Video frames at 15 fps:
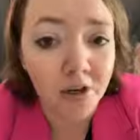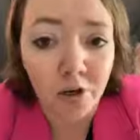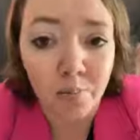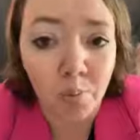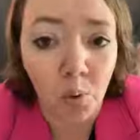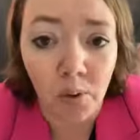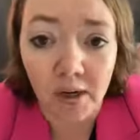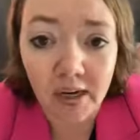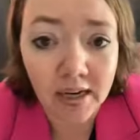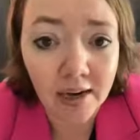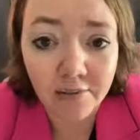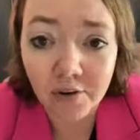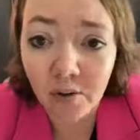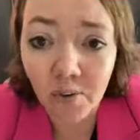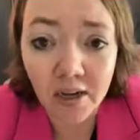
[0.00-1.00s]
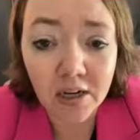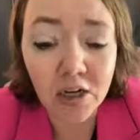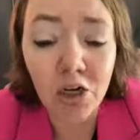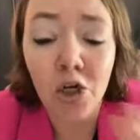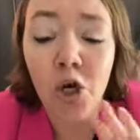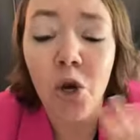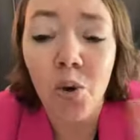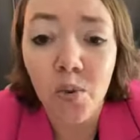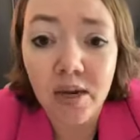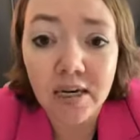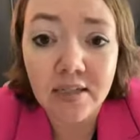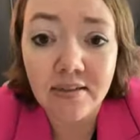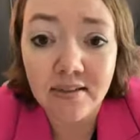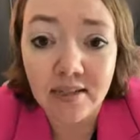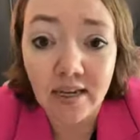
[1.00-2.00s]
like you're boring everyone. No one
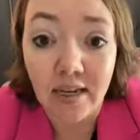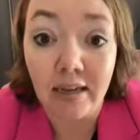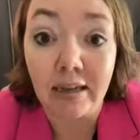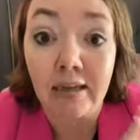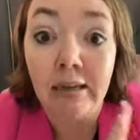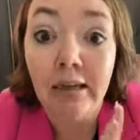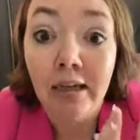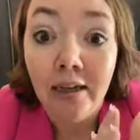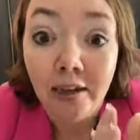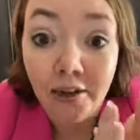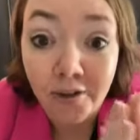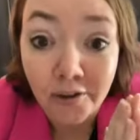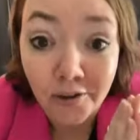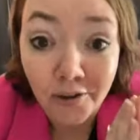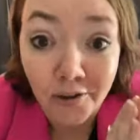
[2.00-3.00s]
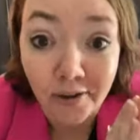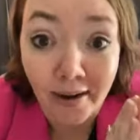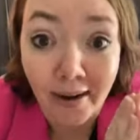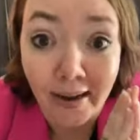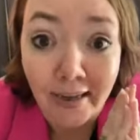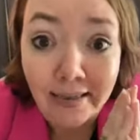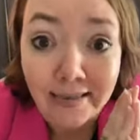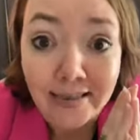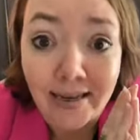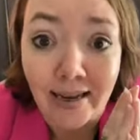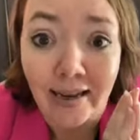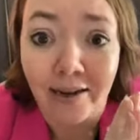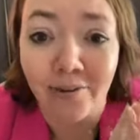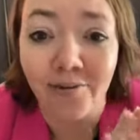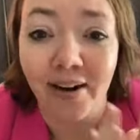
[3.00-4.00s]
is seeing your
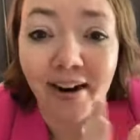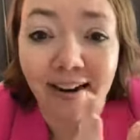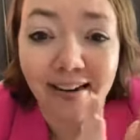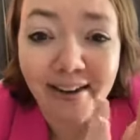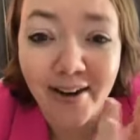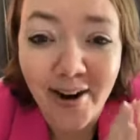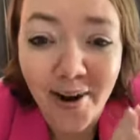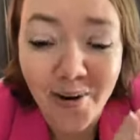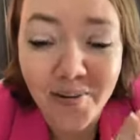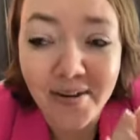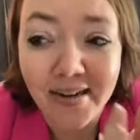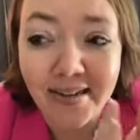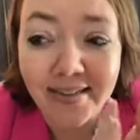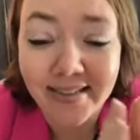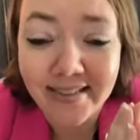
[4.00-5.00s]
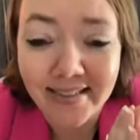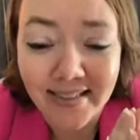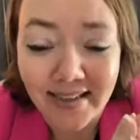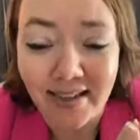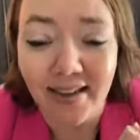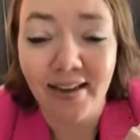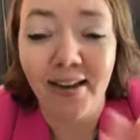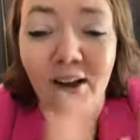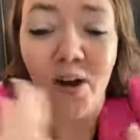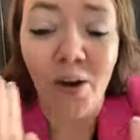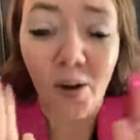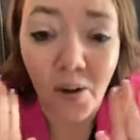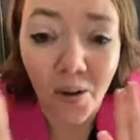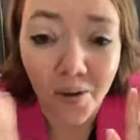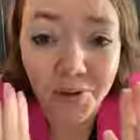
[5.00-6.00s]
content, right? No one is seeing
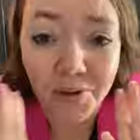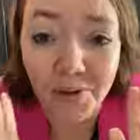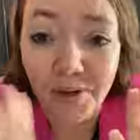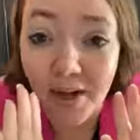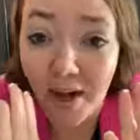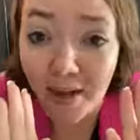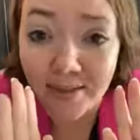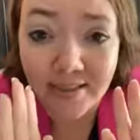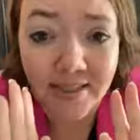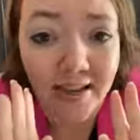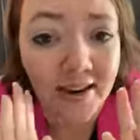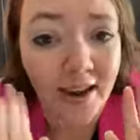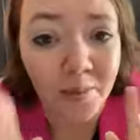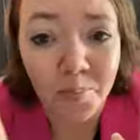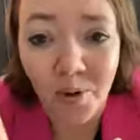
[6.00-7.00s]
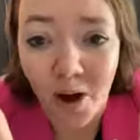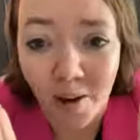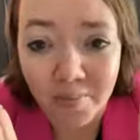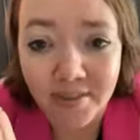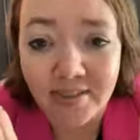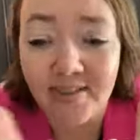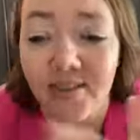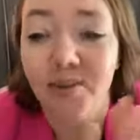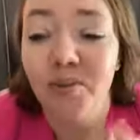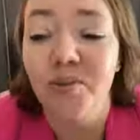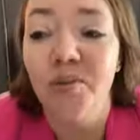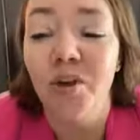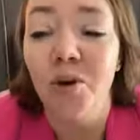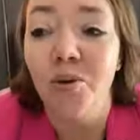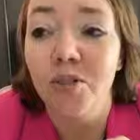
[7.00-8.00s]
all your content, I promise you.
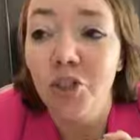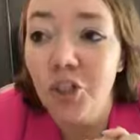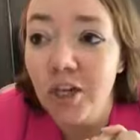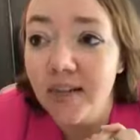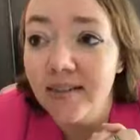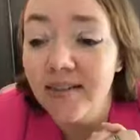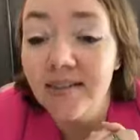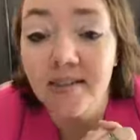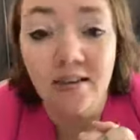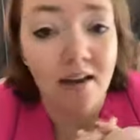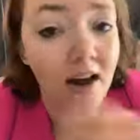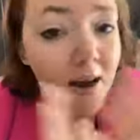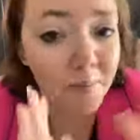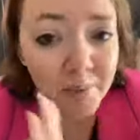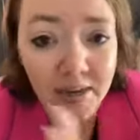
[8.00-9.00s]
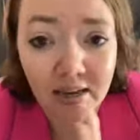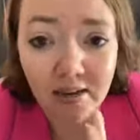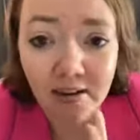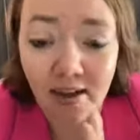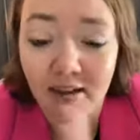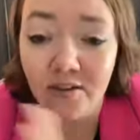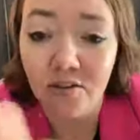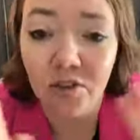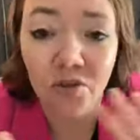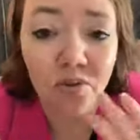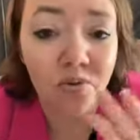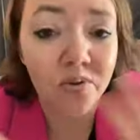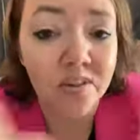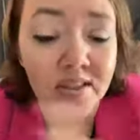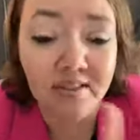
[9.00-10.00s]
So just copy and
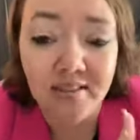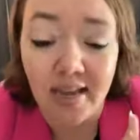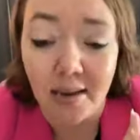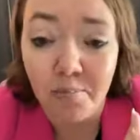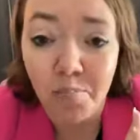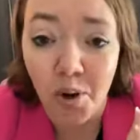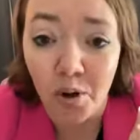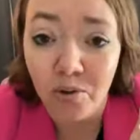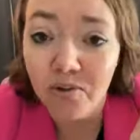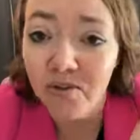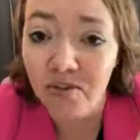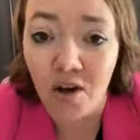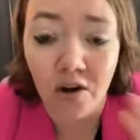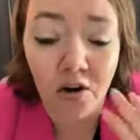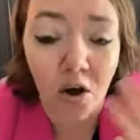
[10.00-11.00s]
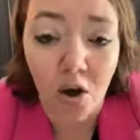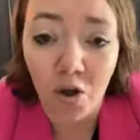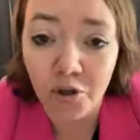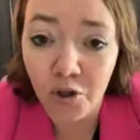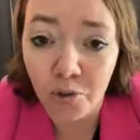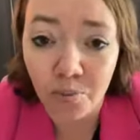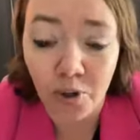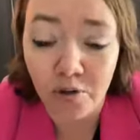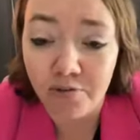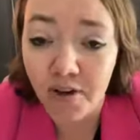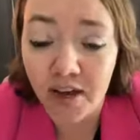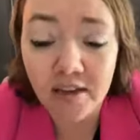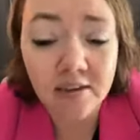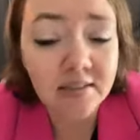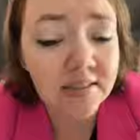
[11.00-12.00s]
do the same post on all your
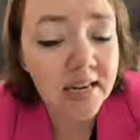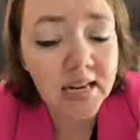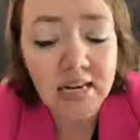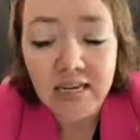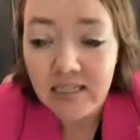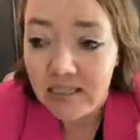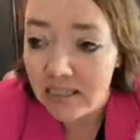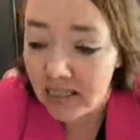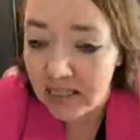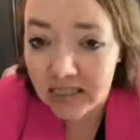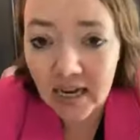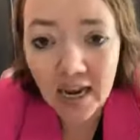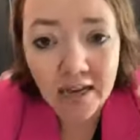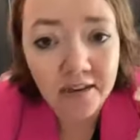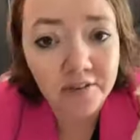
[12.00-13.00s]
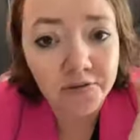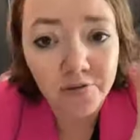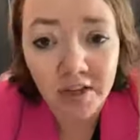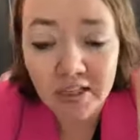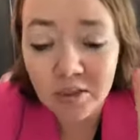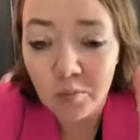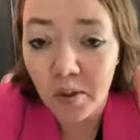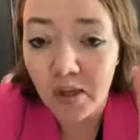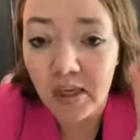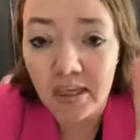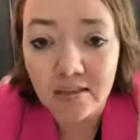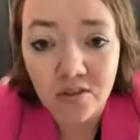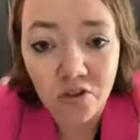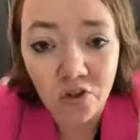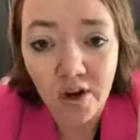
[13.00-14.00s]
profiles. TikTok, Facebook,
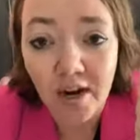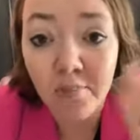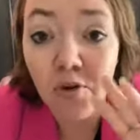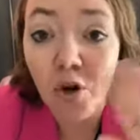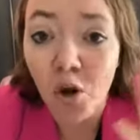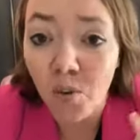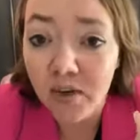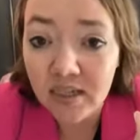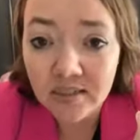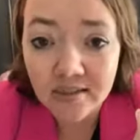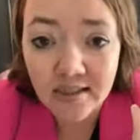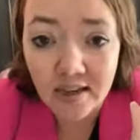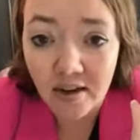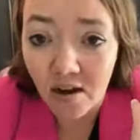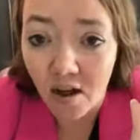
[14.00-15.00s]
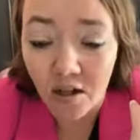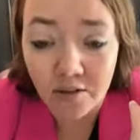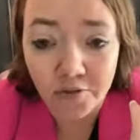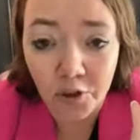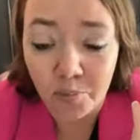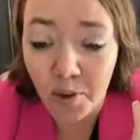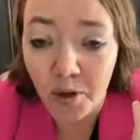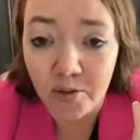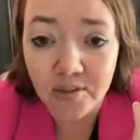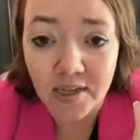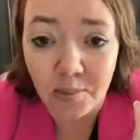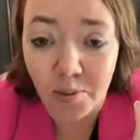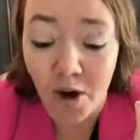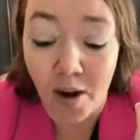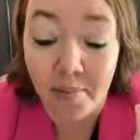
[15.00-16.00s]
Instagram, no one is seeing all of your posts,
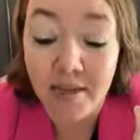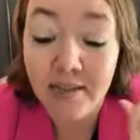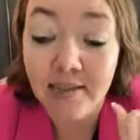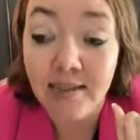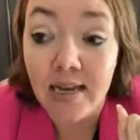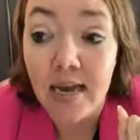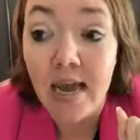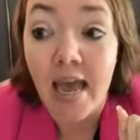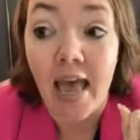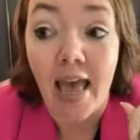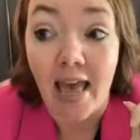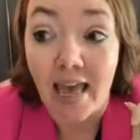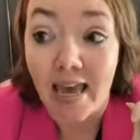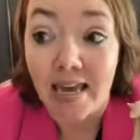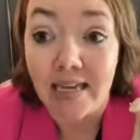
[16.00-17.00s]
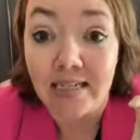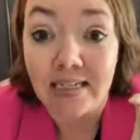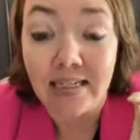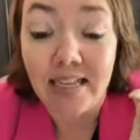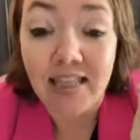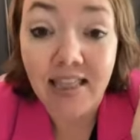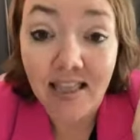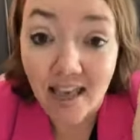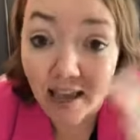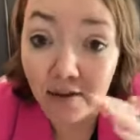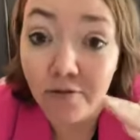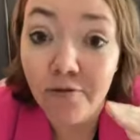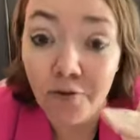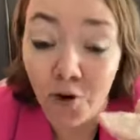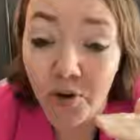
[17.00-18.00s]
I promise. And
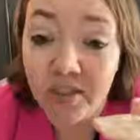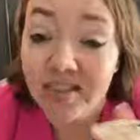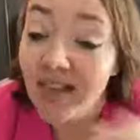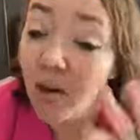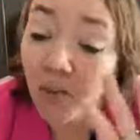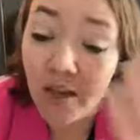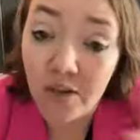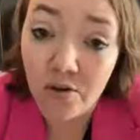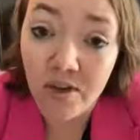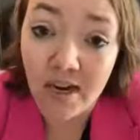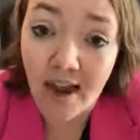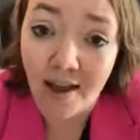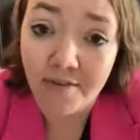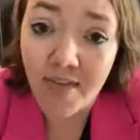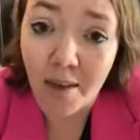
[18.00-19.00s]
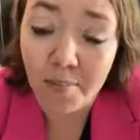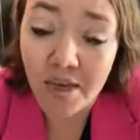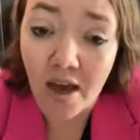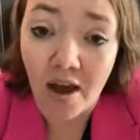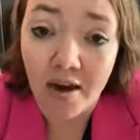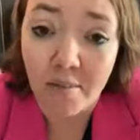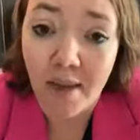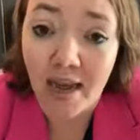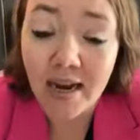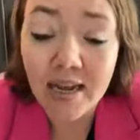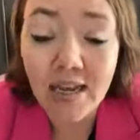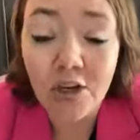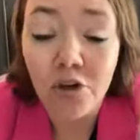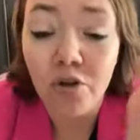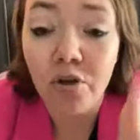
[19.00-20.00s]
then focus, that way you can have that be
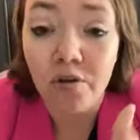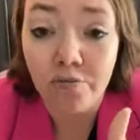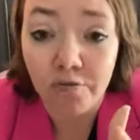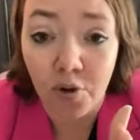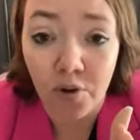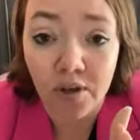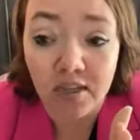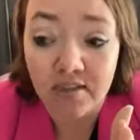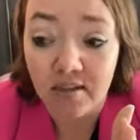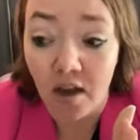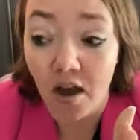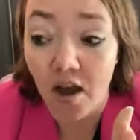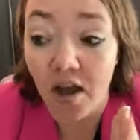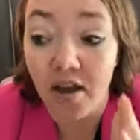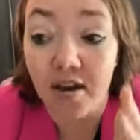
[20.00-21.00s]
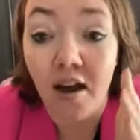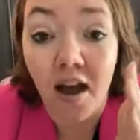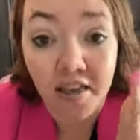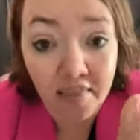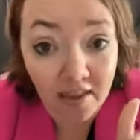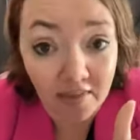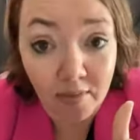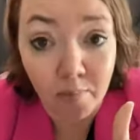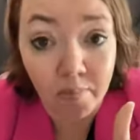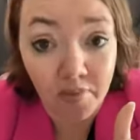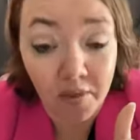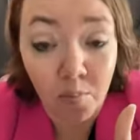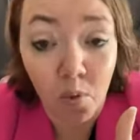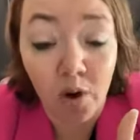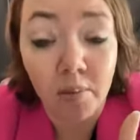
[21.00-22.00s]
automatic and you can focus on, I think,
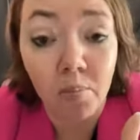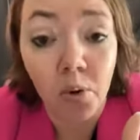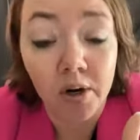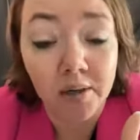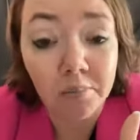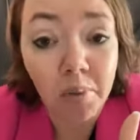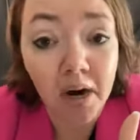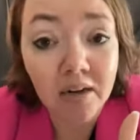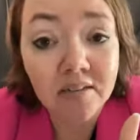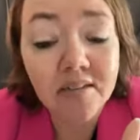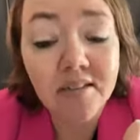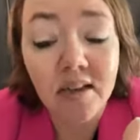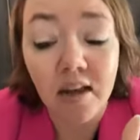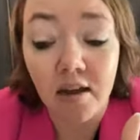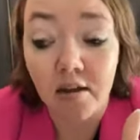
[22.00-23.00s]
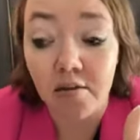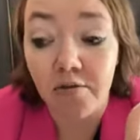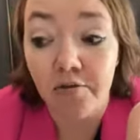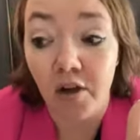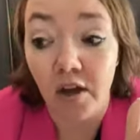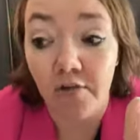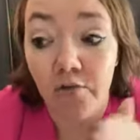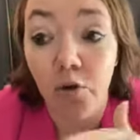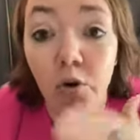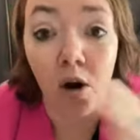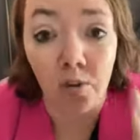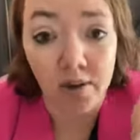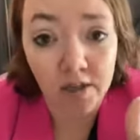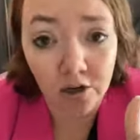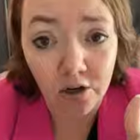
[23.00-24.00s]
the more important parts of
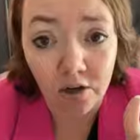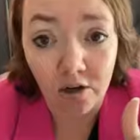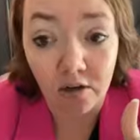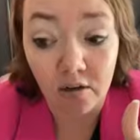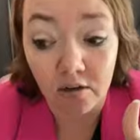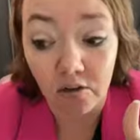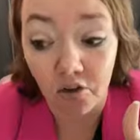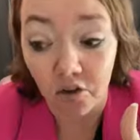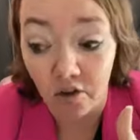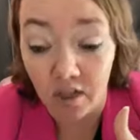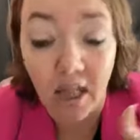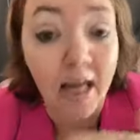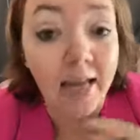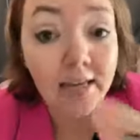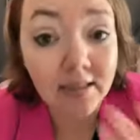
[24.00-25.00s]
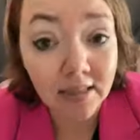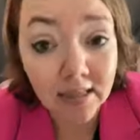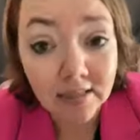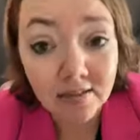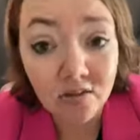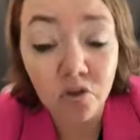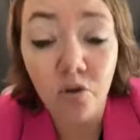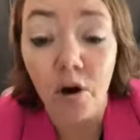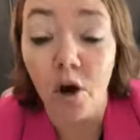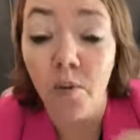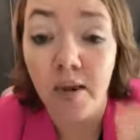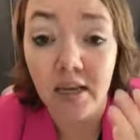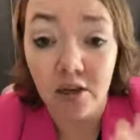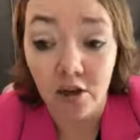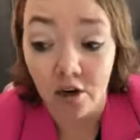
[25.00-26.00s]
growing your client list,
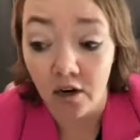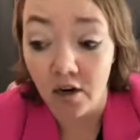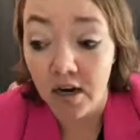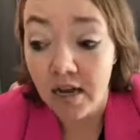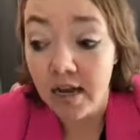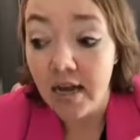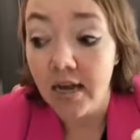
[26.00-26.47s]
growing your